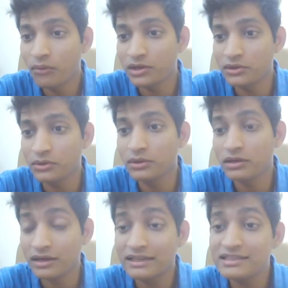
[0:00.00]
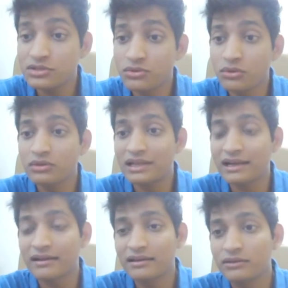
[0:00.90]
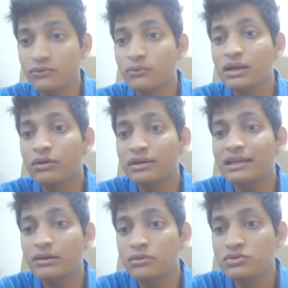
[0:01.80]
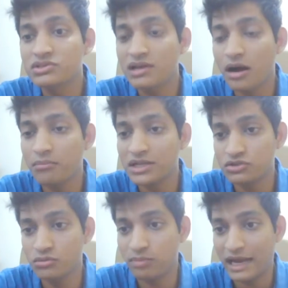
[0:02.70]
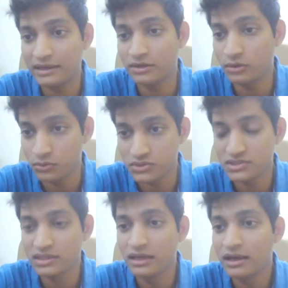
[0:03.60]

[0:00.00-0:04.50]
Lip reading: what you're doing, or at least you know that you will only lose how much you plan to lose.